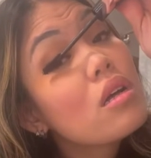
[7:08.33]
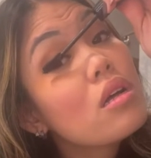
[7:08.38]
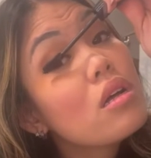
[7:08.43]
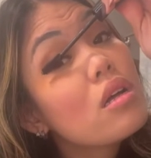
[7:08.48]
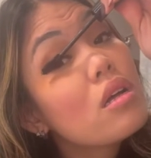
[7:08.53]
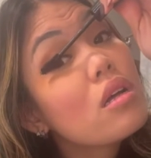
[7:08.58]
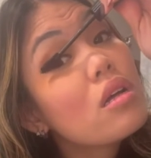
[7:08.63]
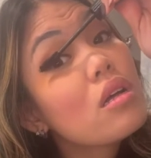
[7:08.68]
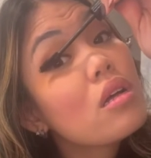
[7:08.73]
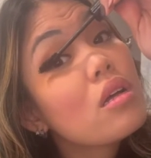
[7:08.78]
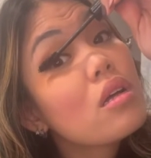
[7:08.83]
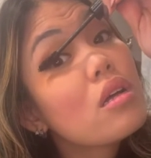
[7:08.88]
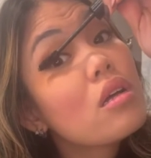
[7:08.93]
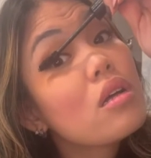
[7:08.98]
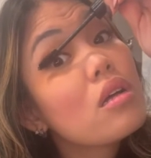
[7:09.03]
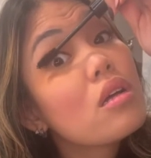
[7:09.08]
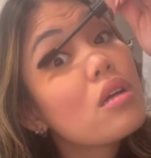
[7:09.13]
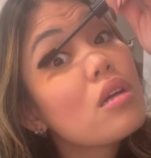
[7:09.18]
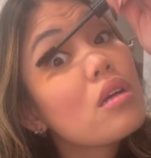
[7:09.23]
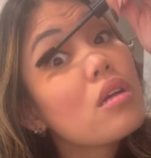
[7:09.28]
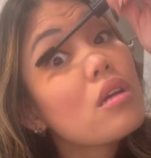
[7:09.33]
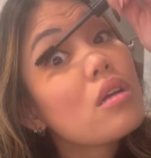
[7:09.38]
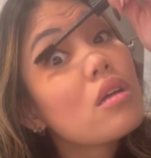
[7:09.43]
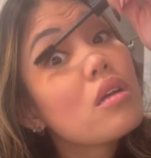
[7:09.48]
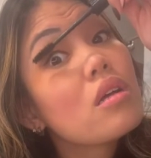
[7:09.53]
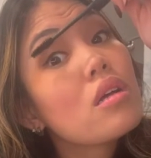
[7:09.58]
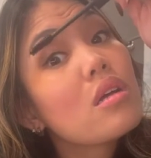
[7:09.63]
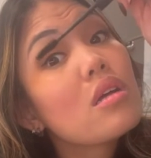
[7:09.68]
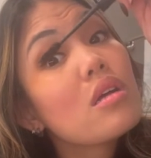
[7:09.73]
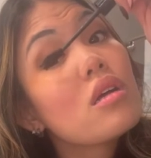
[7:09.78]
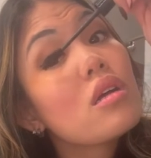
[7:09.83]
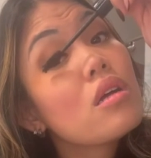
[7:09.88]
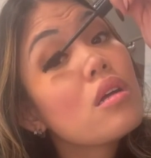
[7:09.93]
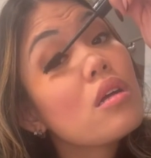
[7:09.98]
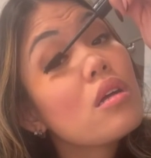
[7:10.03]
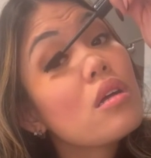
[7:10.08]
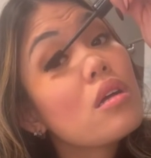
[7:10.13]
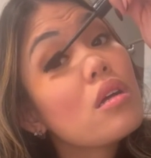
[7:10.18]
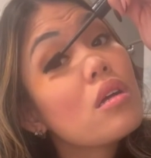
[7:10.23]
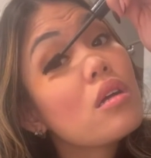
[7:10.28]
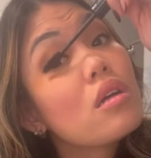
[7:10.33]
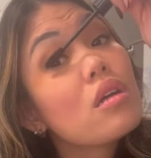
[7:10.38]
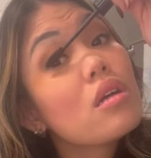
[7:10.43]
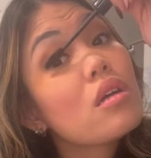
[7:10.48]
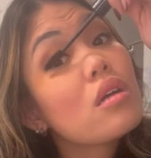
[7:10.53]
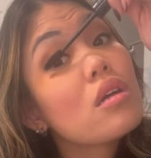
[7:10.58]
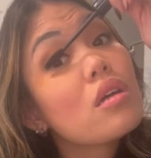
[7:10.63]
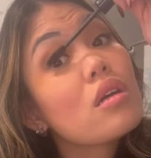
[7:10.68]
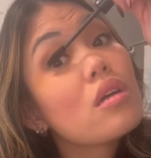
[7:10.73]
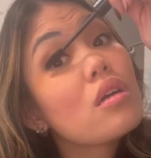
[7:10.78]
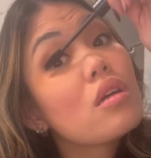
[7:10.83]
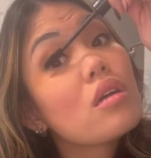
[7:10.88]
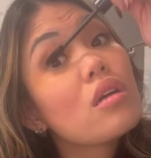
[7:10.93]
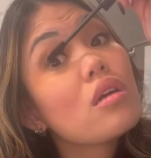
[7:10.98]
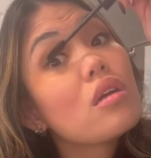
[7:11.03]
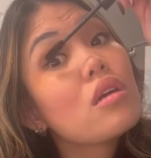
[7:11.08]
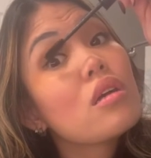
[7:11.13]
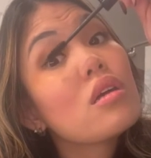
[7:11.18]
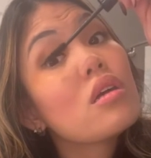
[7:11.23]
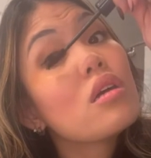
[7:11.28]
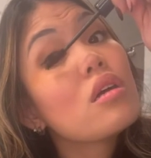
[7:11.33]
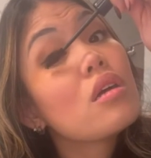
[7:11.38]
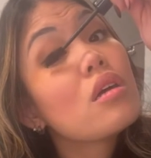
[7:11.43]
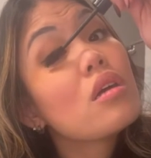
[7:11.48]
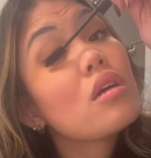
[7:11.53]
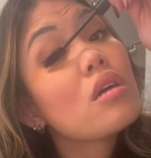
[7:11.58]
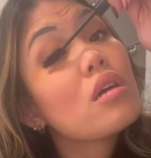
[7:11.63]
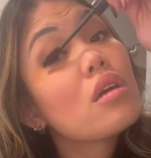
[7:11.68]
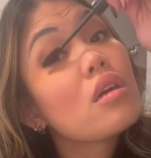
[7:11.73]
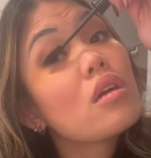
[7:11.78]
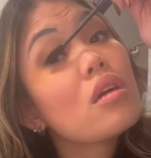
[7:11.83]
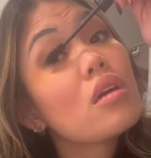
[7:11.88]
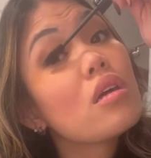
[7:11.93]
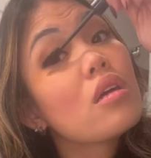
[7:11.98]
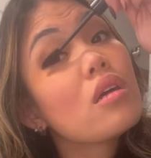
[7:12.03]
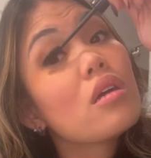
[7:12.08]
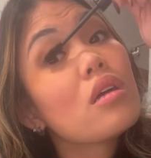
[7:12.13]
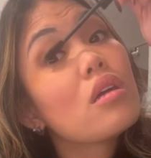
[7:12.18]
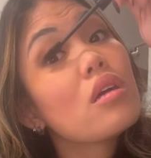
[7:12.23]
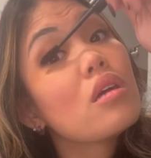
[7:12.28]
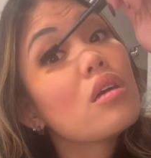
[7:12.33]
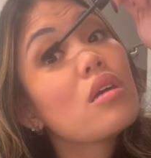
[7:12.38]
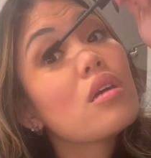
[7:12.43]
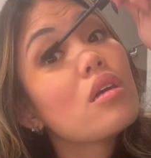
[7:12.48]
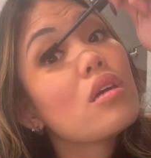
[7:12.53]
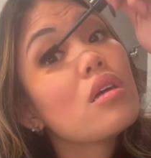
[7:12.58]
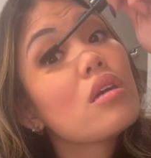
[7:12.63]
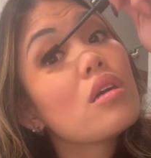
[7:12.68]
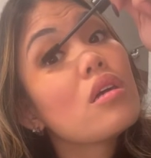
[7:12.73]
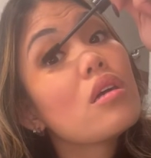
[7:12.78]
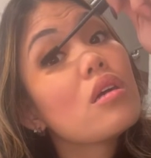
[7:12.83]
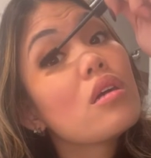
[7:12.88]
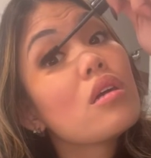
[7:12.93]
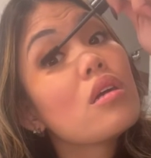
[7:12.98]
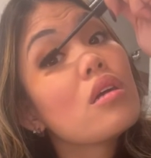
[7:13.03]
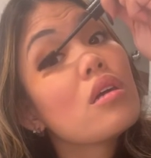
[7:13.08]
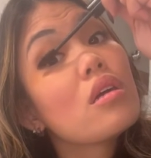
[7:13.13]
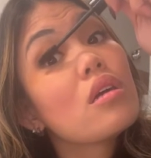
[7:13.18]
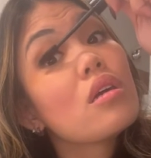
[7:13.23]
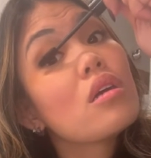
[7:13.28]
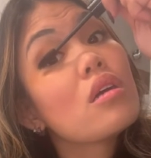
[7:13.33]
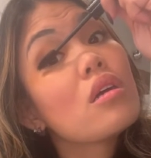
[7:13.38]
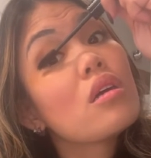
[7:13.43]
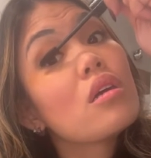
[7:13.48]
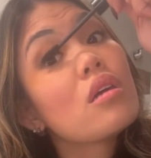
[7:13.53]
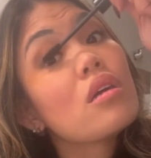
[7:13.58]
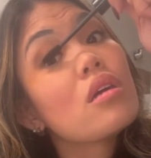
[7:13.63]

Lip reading: [no speech]